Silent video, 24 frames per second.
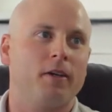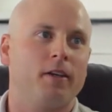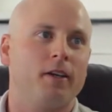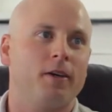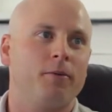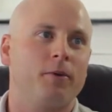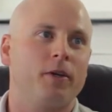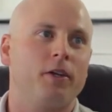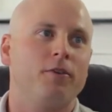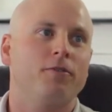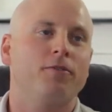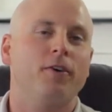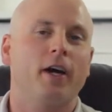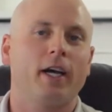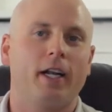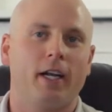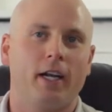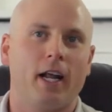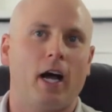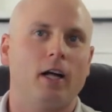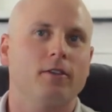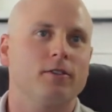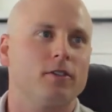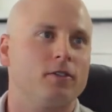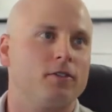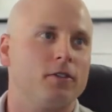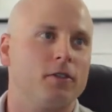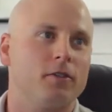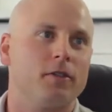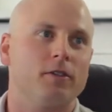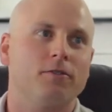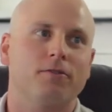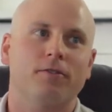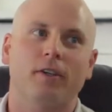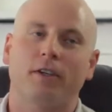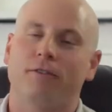And, and when you fight at
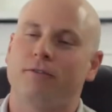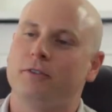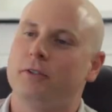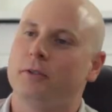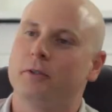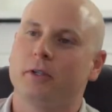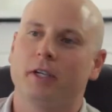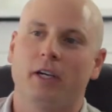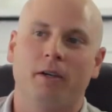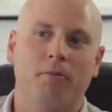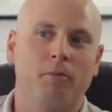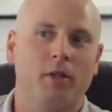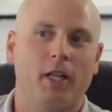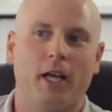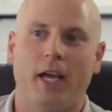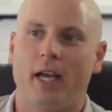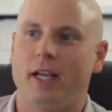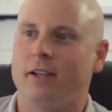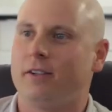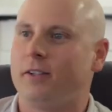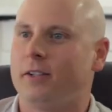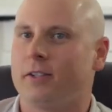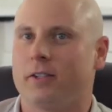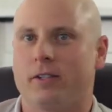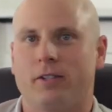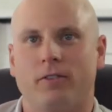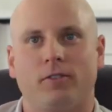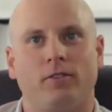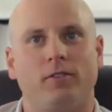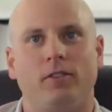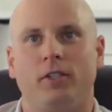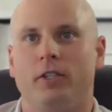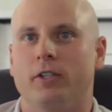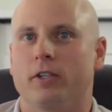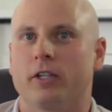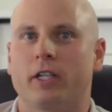altitude, if, if you come late, you're
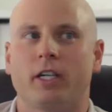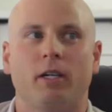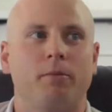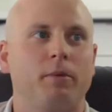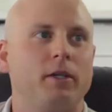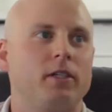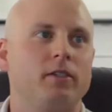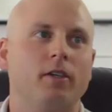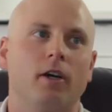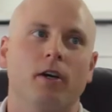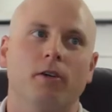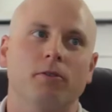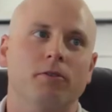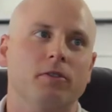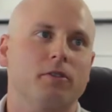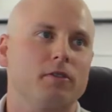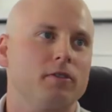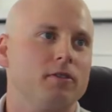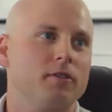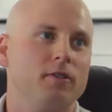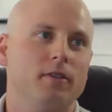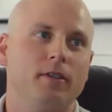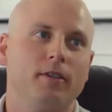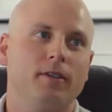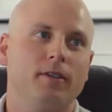you're going to be toast.